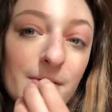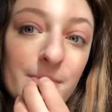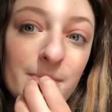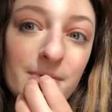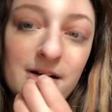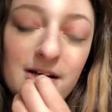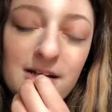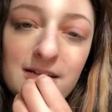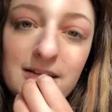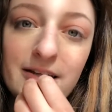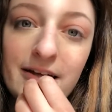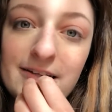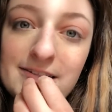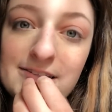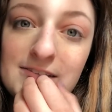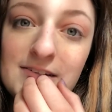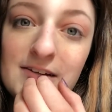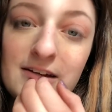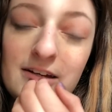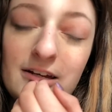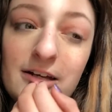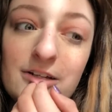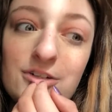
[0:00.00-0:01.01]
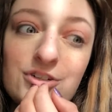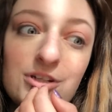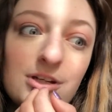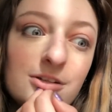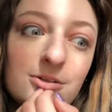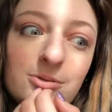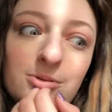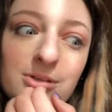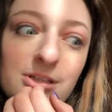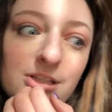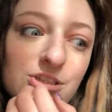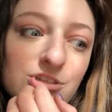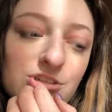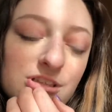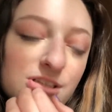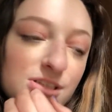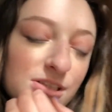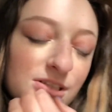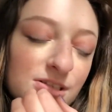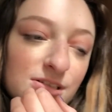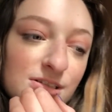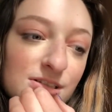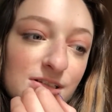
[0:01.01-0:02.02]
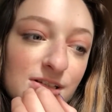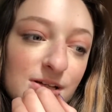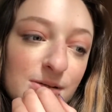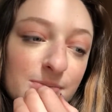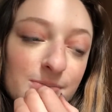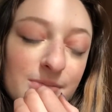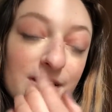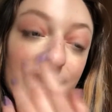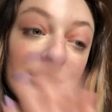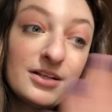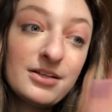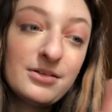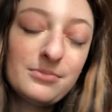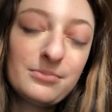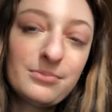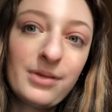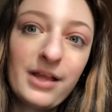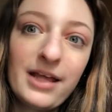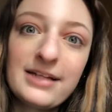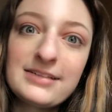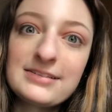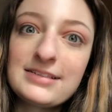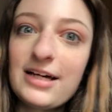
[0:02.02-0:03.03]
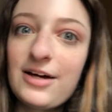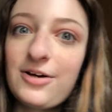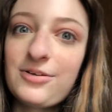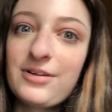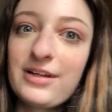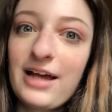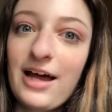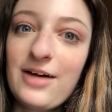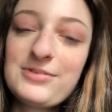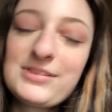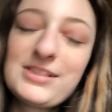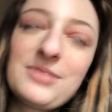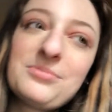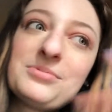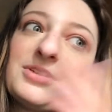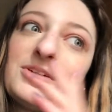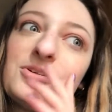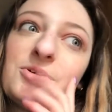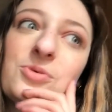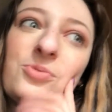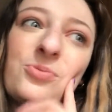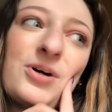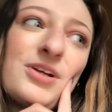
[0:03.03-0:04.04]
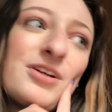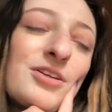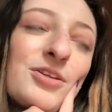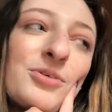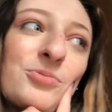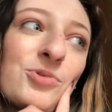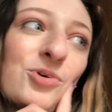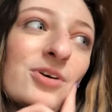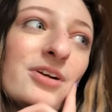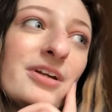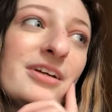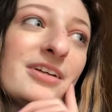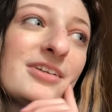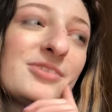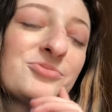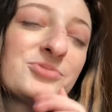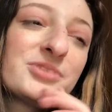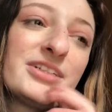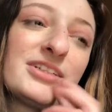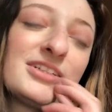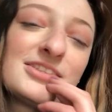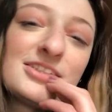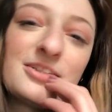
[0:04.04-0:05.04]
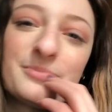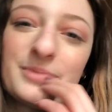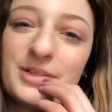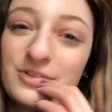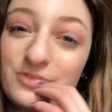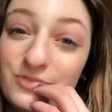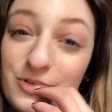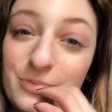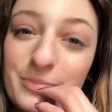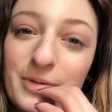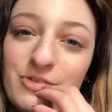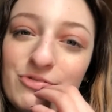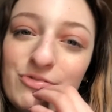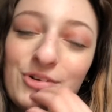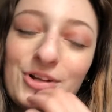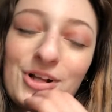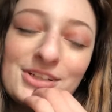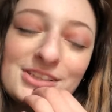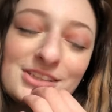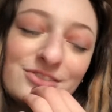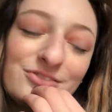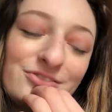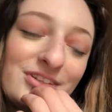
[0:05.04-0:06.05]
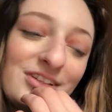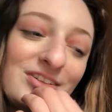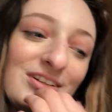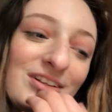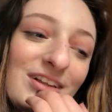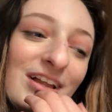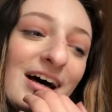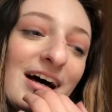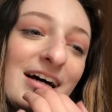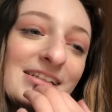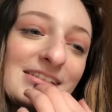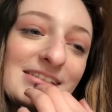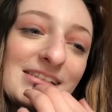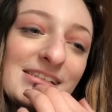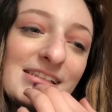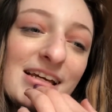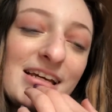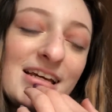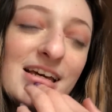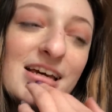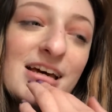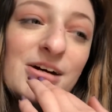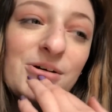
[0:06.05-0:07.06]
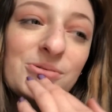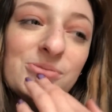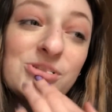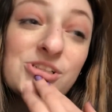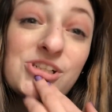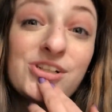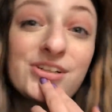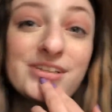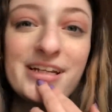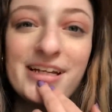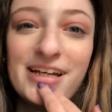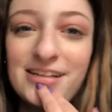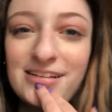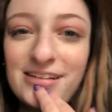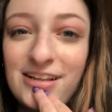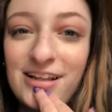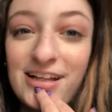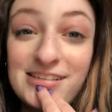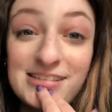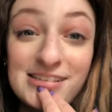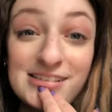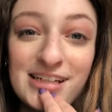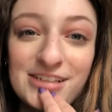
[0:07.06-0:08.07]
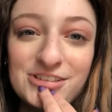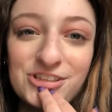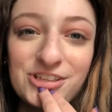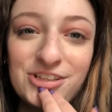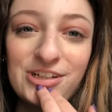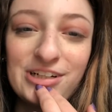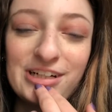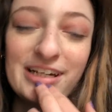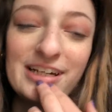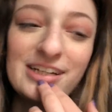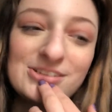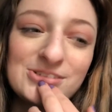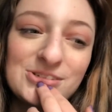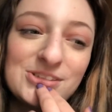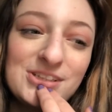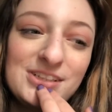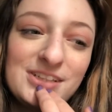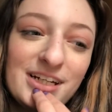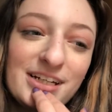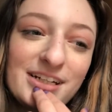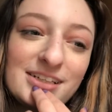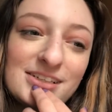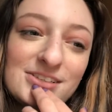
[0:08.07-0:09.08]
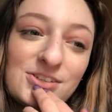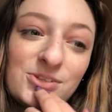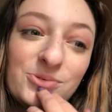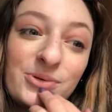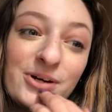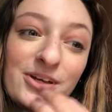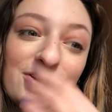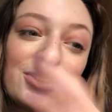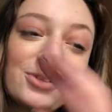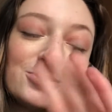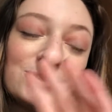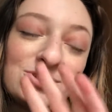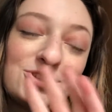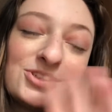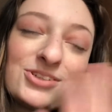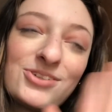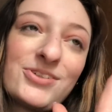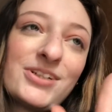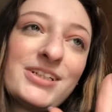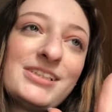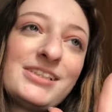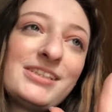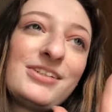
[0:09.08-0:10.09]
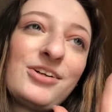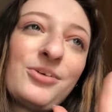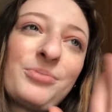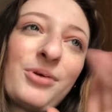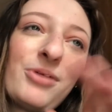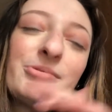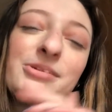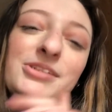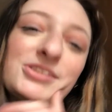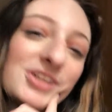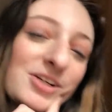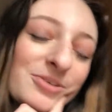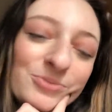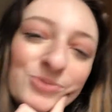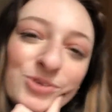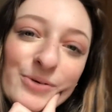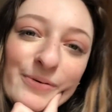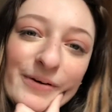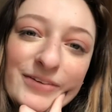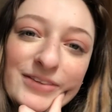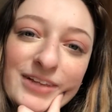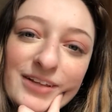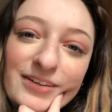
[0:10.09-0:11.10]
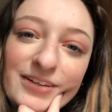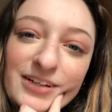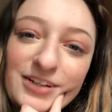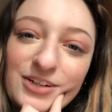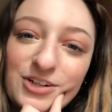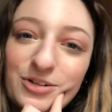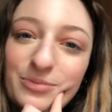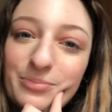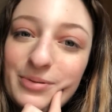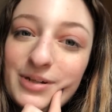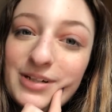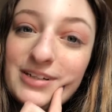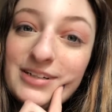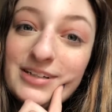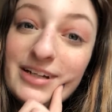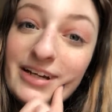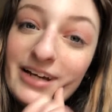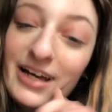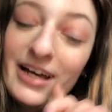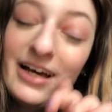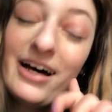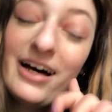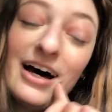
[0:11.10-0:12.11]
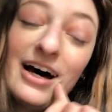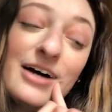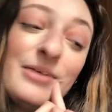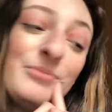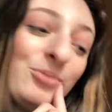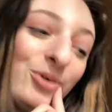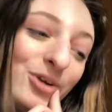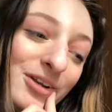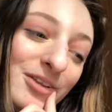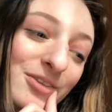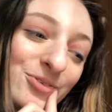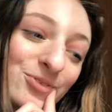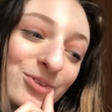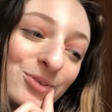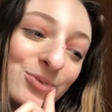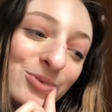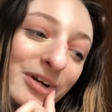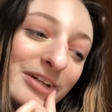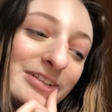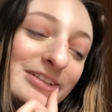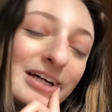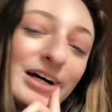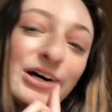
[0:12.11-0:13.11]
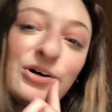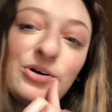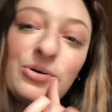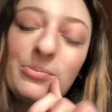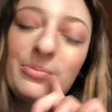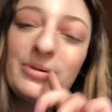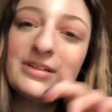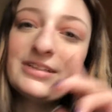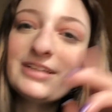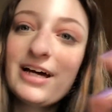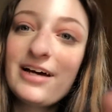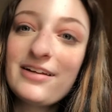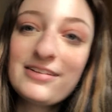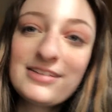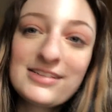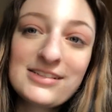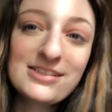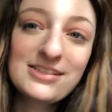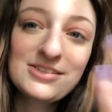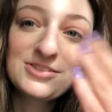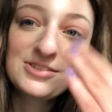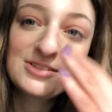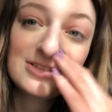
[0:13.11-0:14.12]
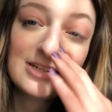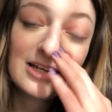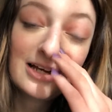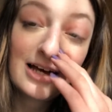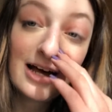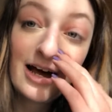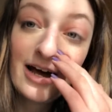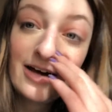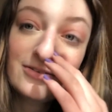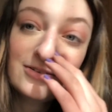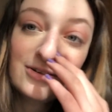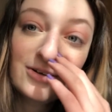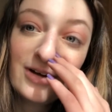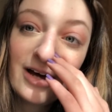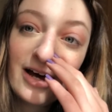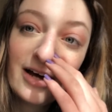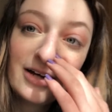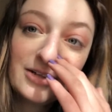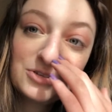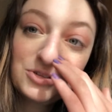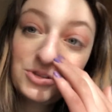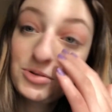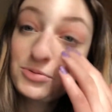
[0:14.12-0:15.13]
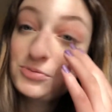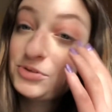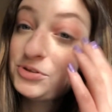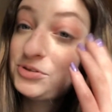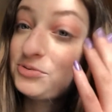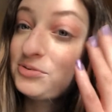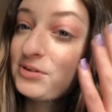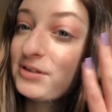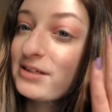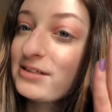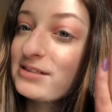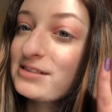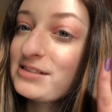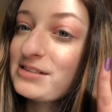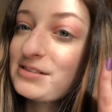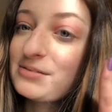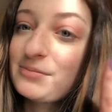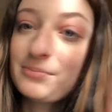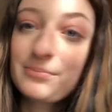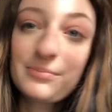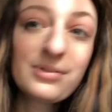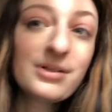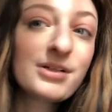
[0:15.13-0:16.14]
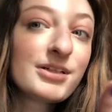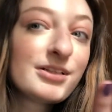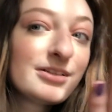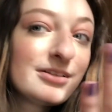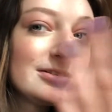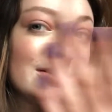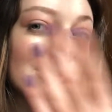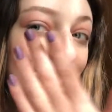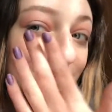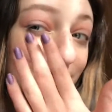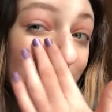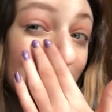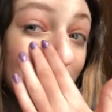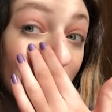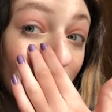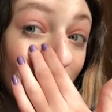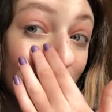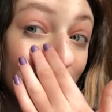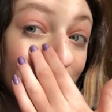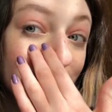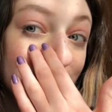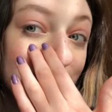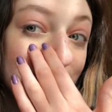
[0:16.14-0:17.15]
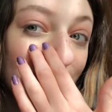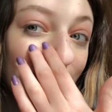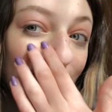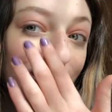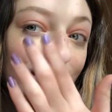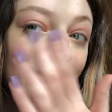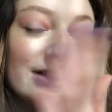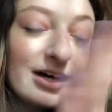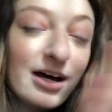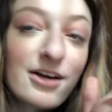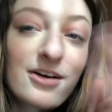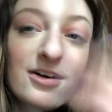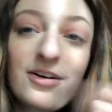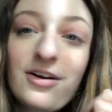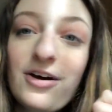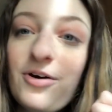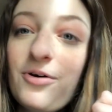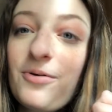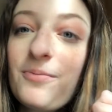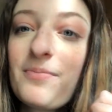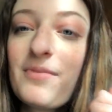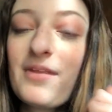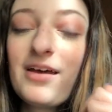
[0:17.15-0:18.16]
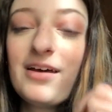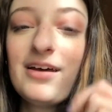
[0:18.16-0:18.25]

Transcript: But last night I genuinely just completely blanked out. Like I was up till 1 in the morning reading something for my philosophy class, which classes actually got canceled today because of the weather, which is crazy. I'll probably talk more about that later, but I'm pretty thrilled right now. But yeah, this is, I don't do this, but a lot of it's gone. I don't know.